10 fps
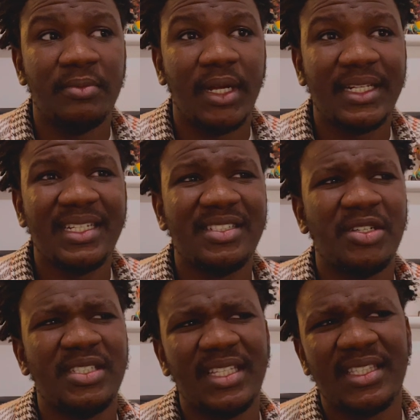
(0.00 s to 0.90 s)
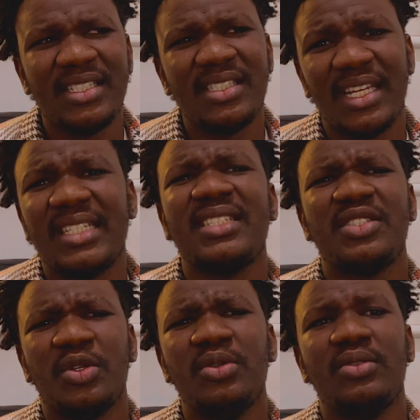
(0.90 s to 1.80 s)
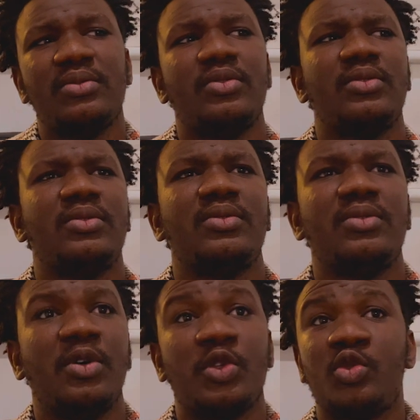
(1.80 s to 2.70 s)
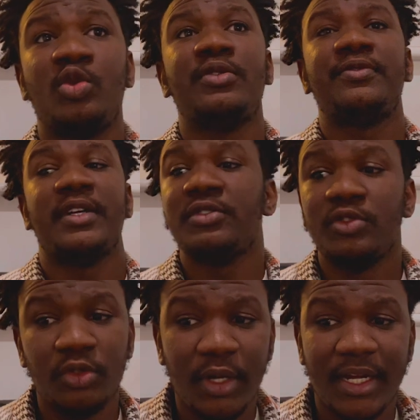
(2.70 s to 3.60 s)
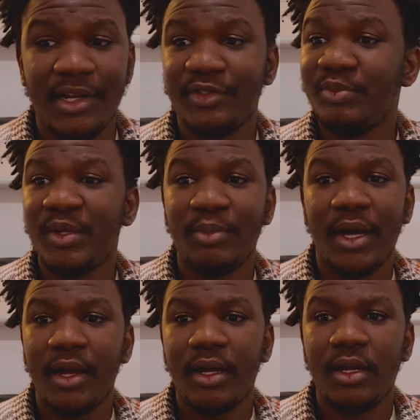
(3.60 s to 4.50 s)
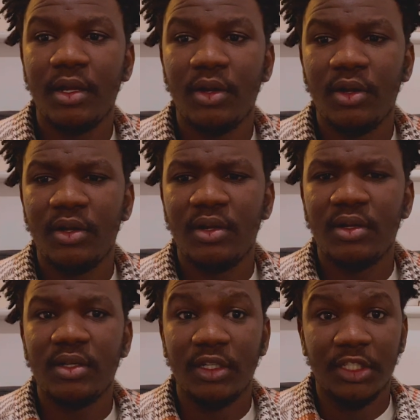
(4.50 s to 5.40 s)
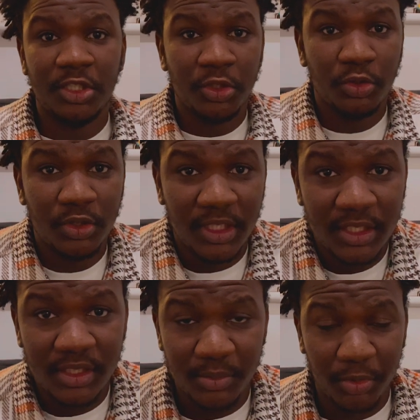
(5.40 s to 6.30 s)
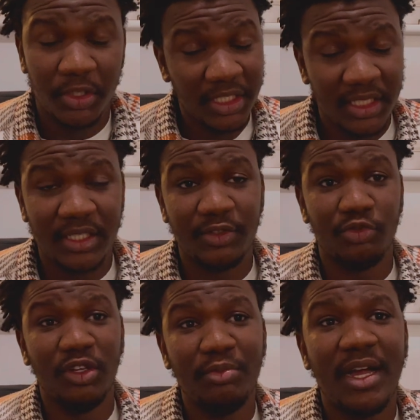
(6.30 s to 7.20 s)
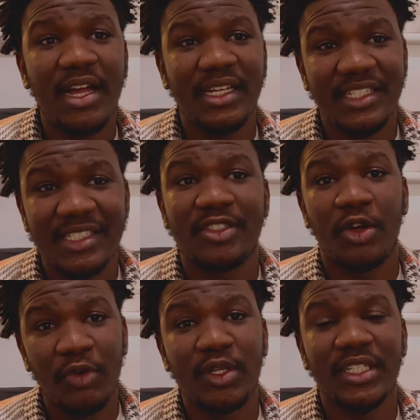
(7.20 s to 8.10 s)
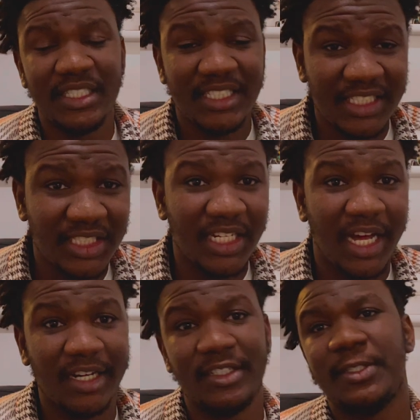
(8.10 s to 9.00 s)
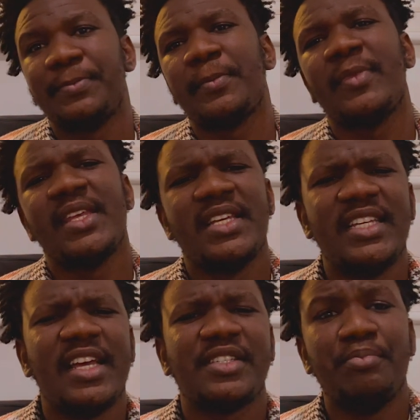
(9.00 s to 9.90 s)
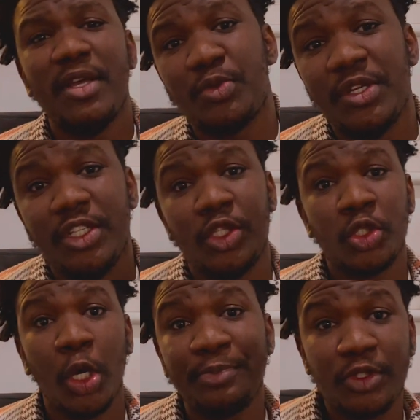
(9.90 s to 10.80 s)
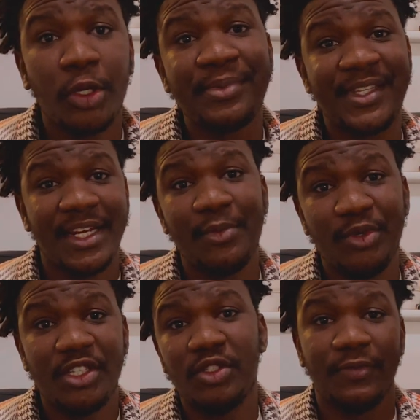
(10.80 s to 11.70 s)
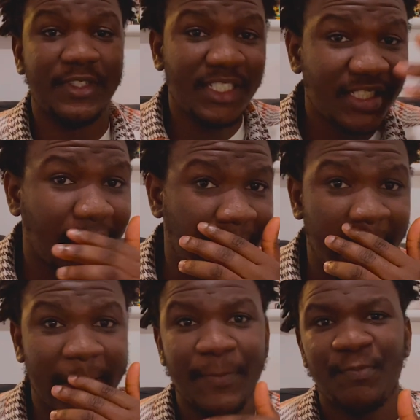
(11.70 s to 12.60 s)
I think it's on the 13th, I think so, or 12th, I don't know, I can't remember the show date. But yeah, Rema is currently in India and he has met with the top celebrities of India. Like